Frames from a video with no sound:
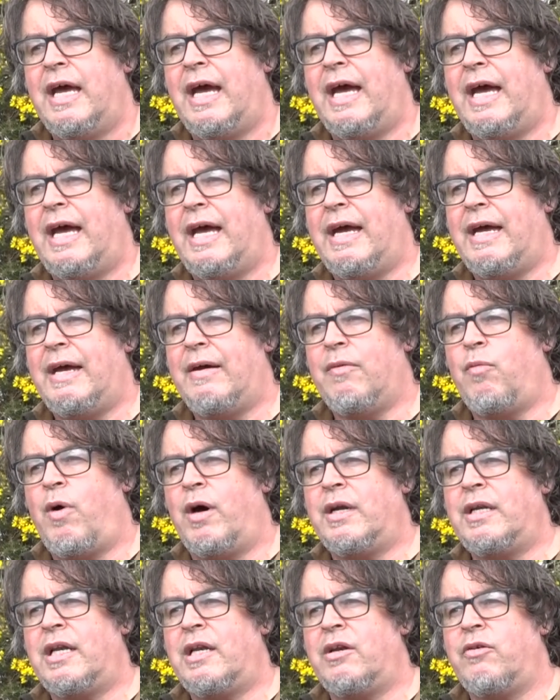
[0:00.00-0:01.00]

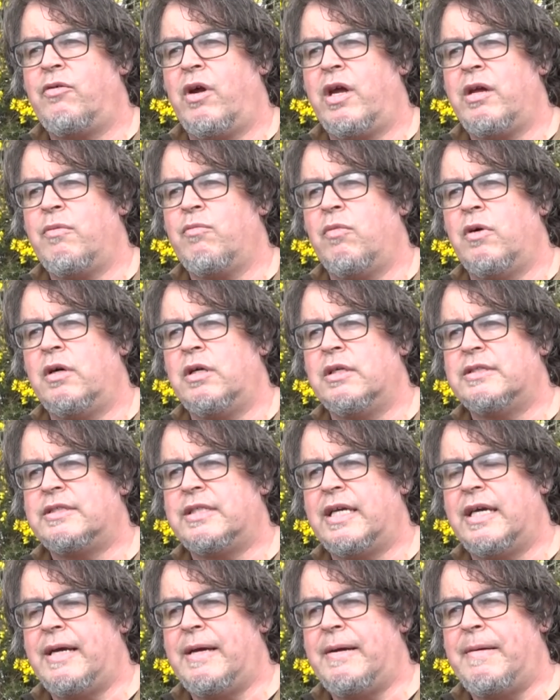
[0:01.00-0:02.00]
One little rhyme was
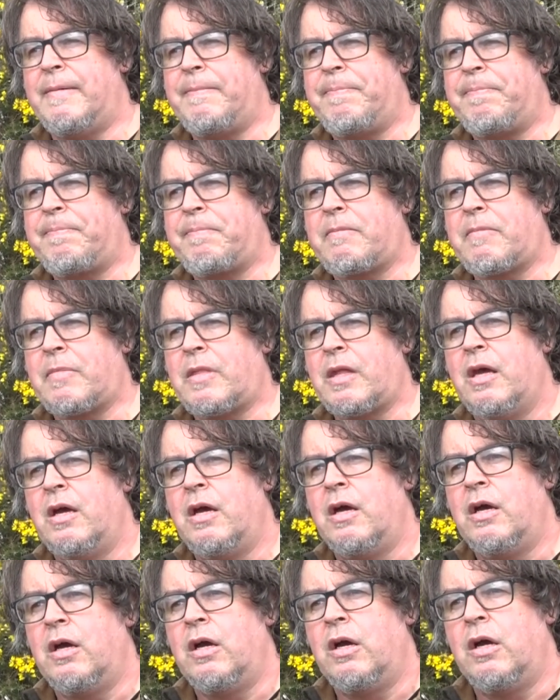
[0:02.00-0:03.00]

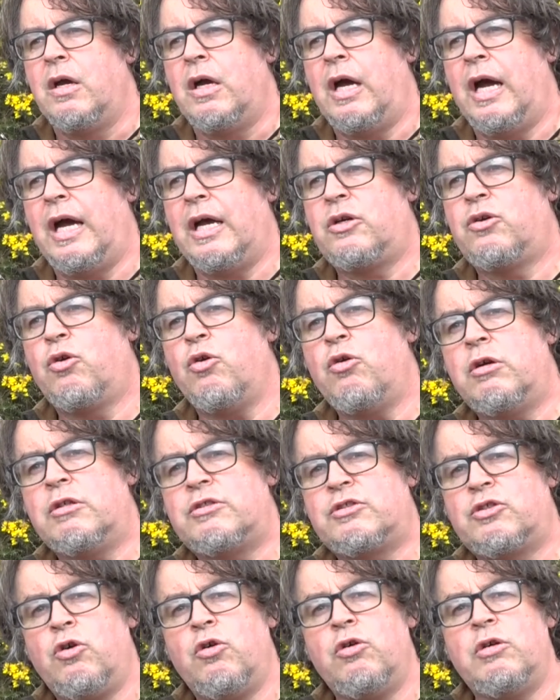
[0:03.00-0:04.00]

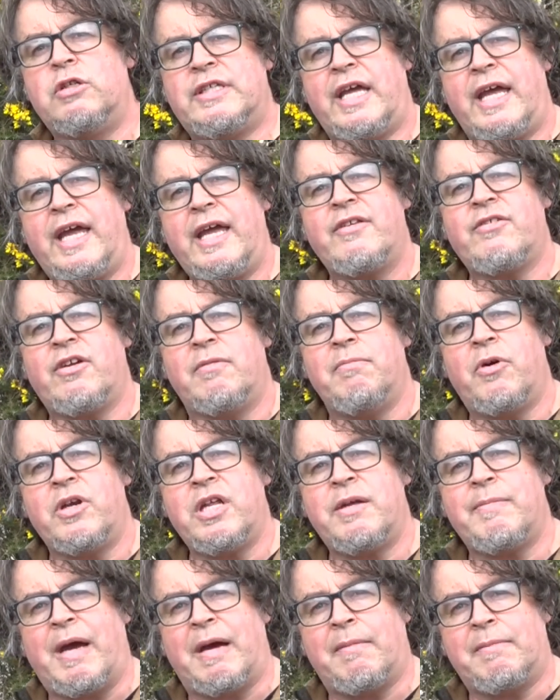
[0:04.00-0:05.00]
Gugs, eggs are
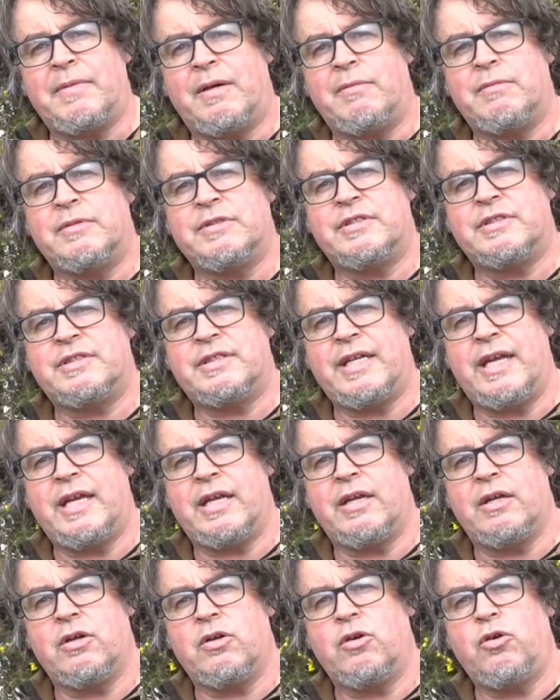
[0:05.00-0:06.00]
money, ma'am. That was the
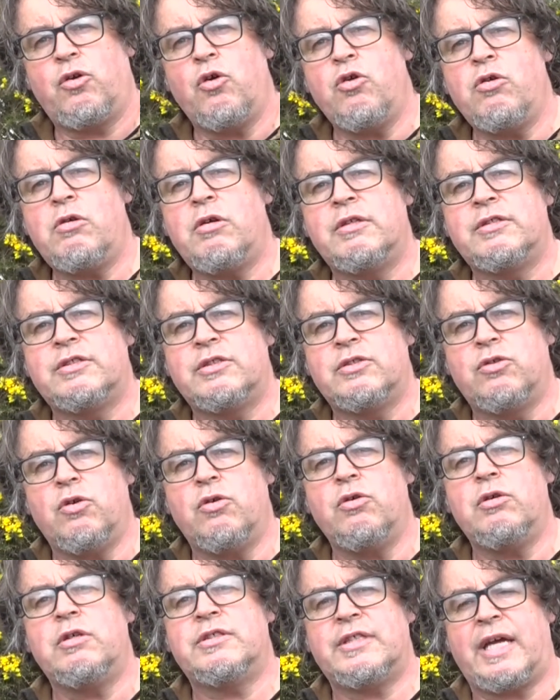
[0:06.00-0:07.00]
saying.
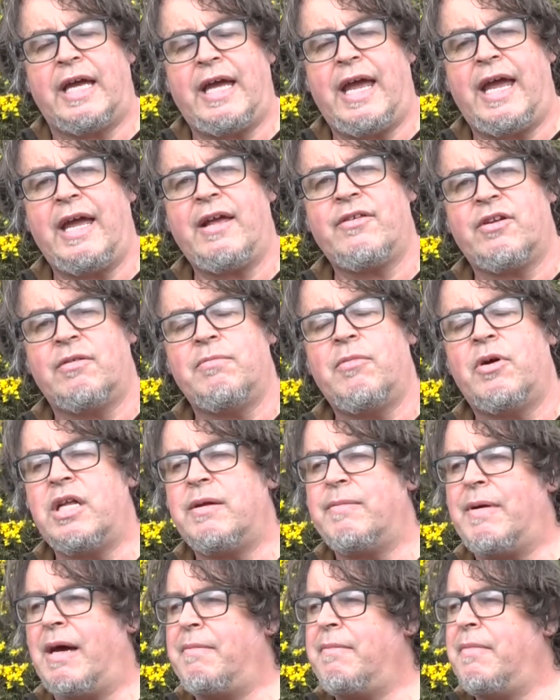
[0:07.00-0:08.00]
Gugs, eggs are
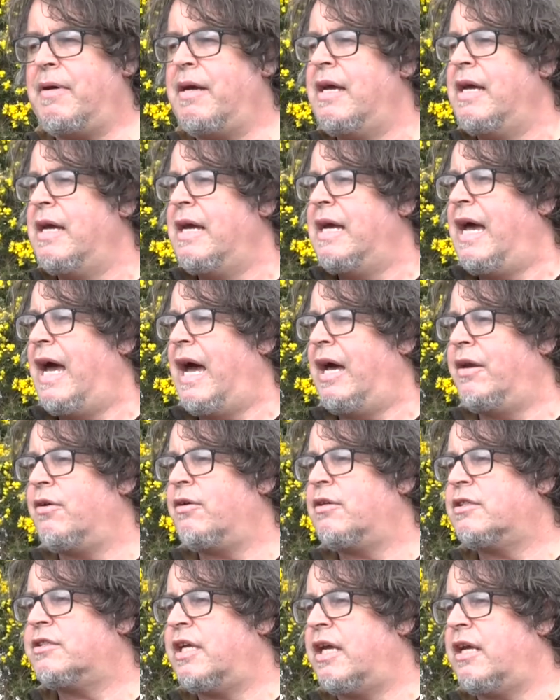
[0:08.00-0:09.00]
money, ma'am.
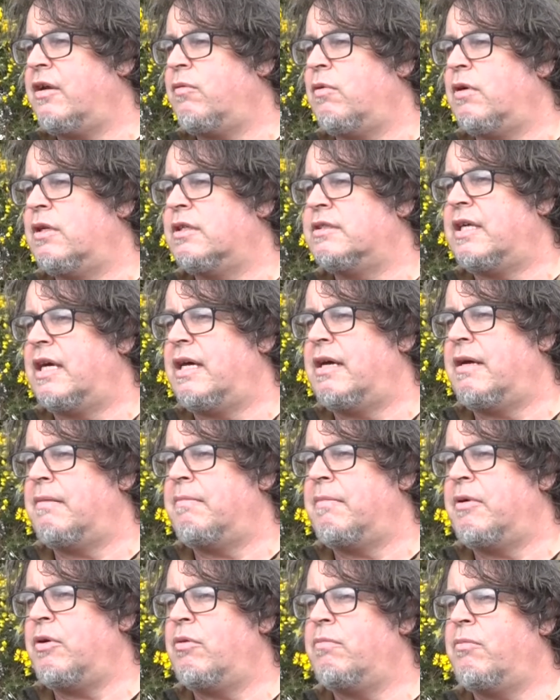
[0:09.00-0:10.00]
Another saying was,
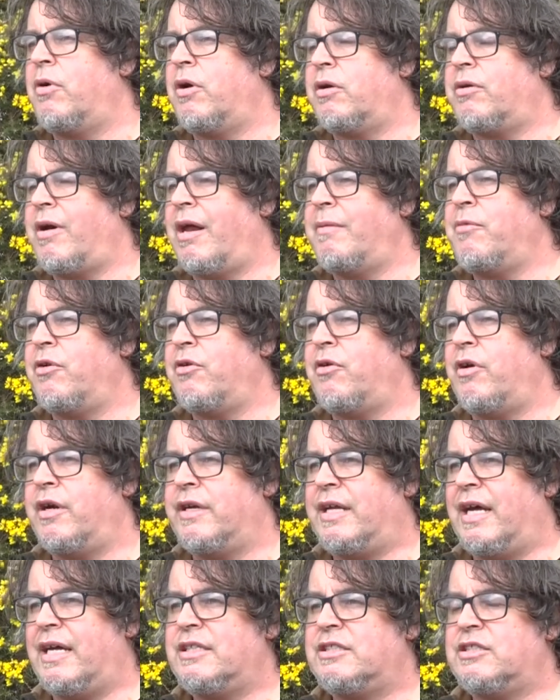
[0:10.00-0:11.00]
my own grandmother
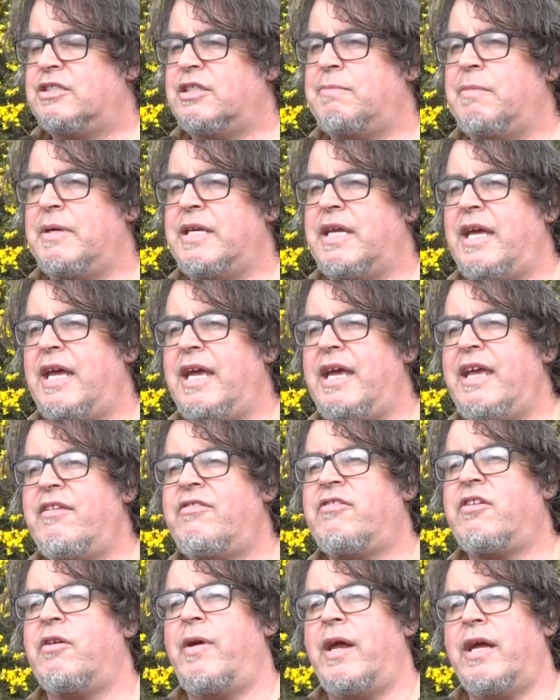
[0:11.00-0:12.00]
heard that. She said, my
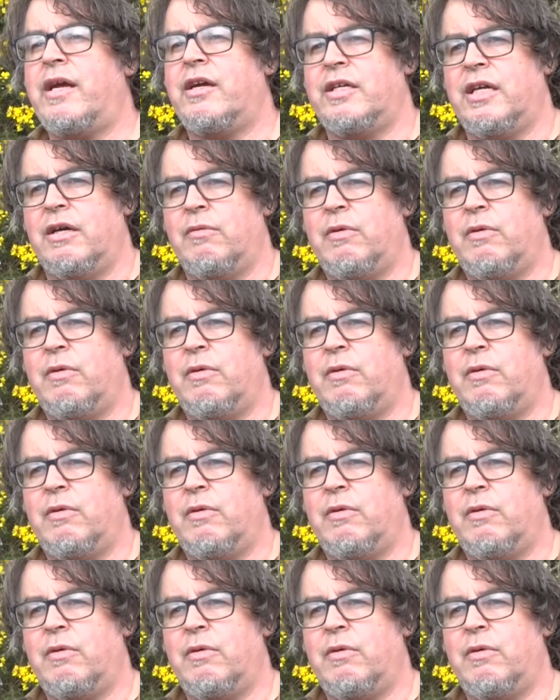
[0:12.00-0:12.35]
Easter egg on you.